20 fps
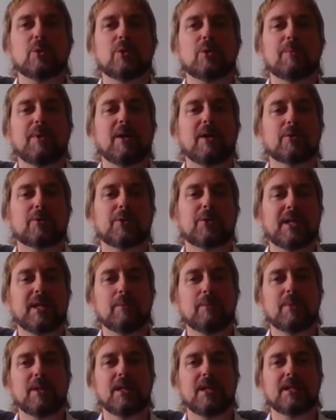talk about
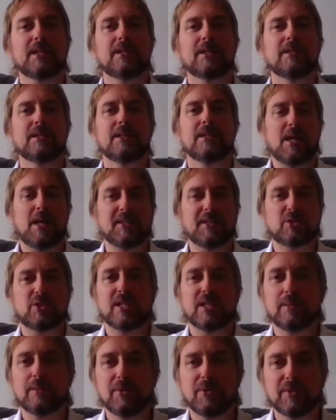cricket being a
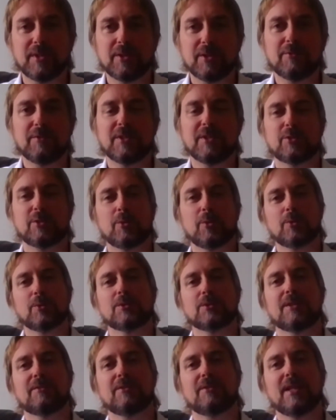team of
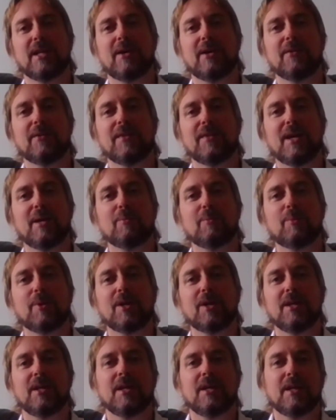individuals every now and then,
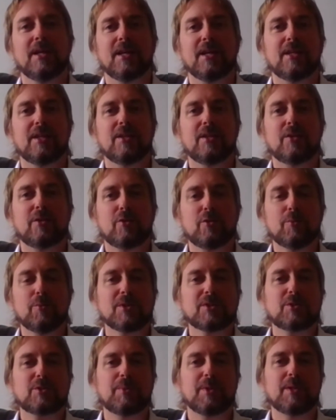but you
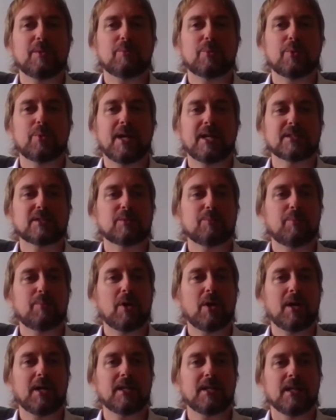must have been impressed
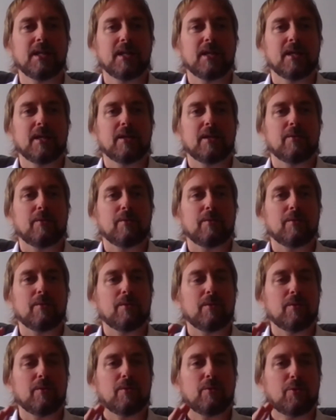by
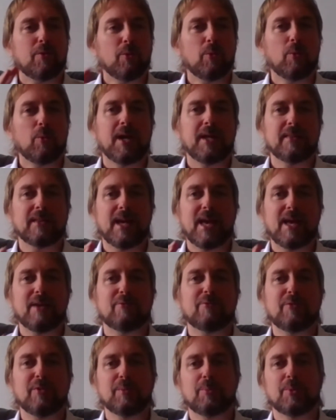the way that
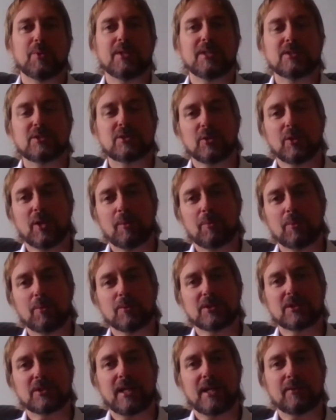everybody stood up and
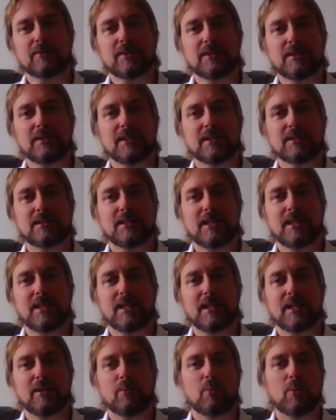was counted this
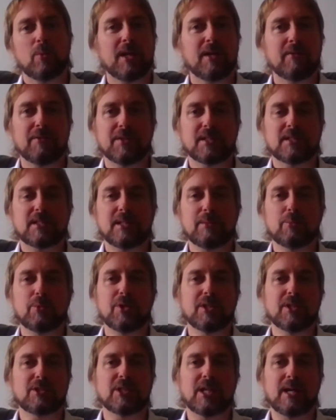year. Whenever the team
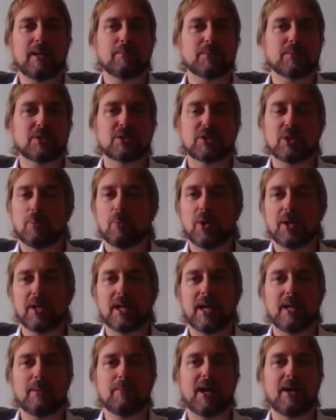were in a jam, someone
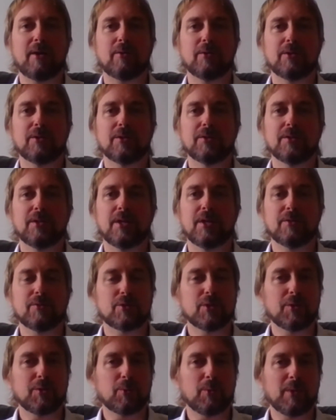came out and
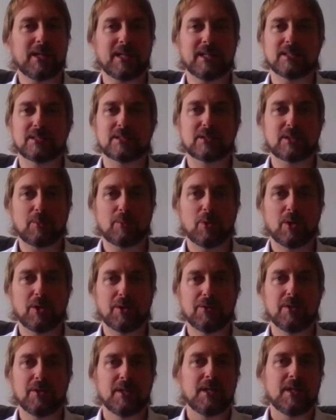took the wicket,
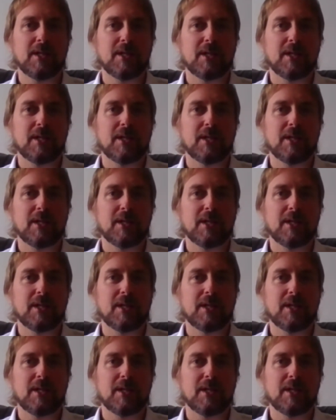someone